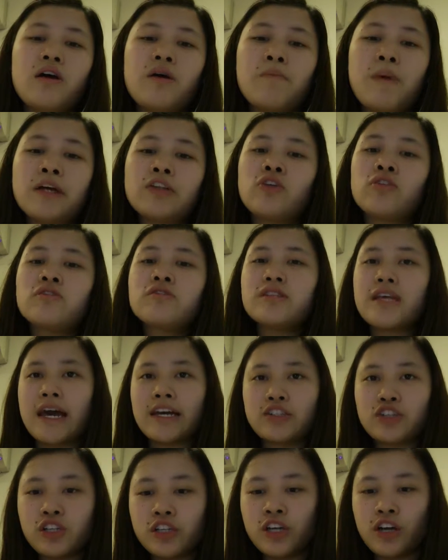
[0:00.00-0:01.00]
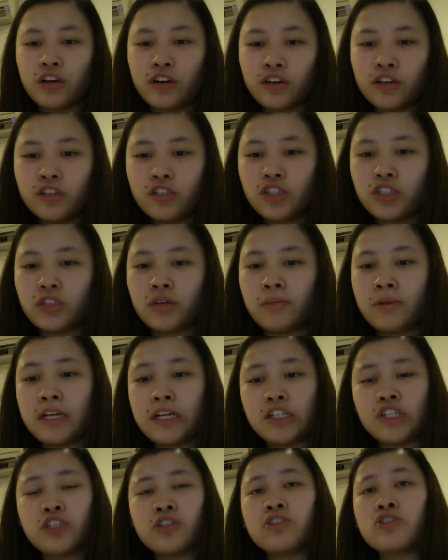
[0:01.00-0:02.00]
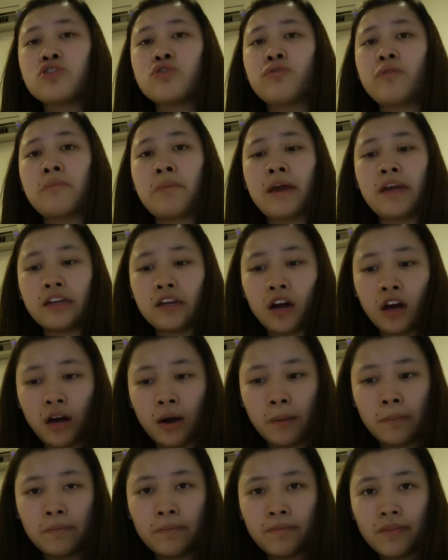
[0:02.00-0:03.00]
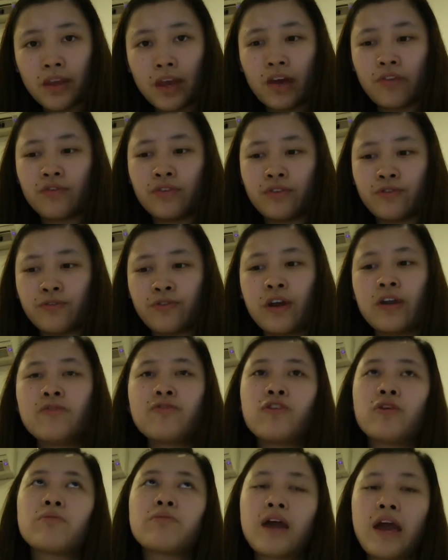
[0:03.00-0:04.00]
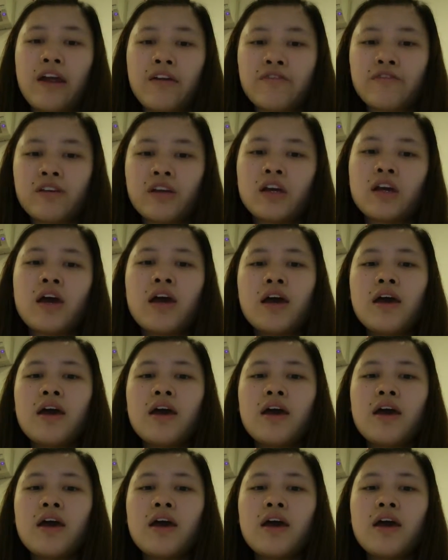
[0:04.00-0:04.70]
McDonald's actually urged the Malaysians to remain calm and refrain from carrying